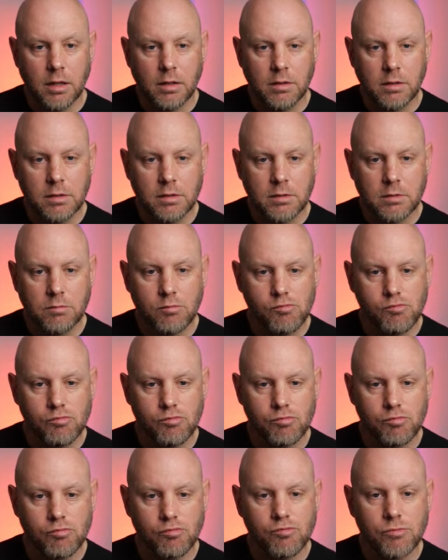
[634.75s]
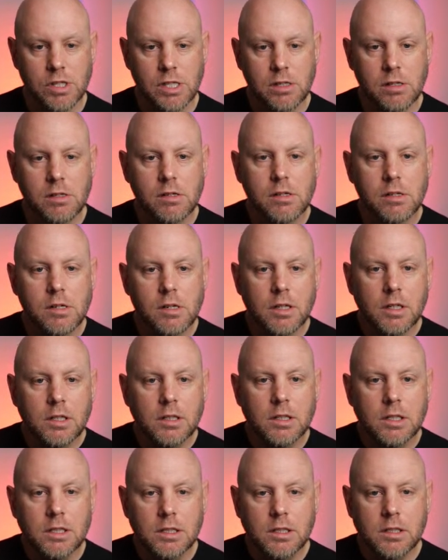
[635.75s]
Well,
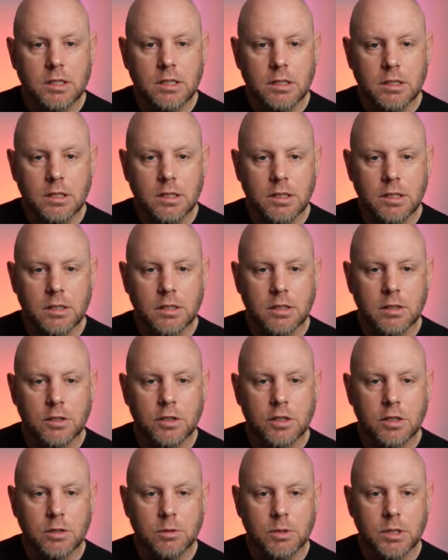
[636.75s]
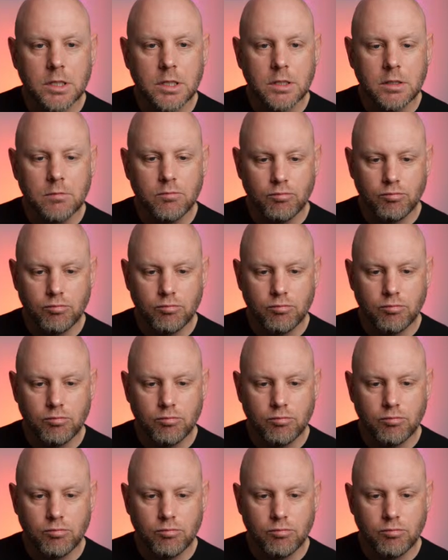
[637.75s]
let's see here, shall we?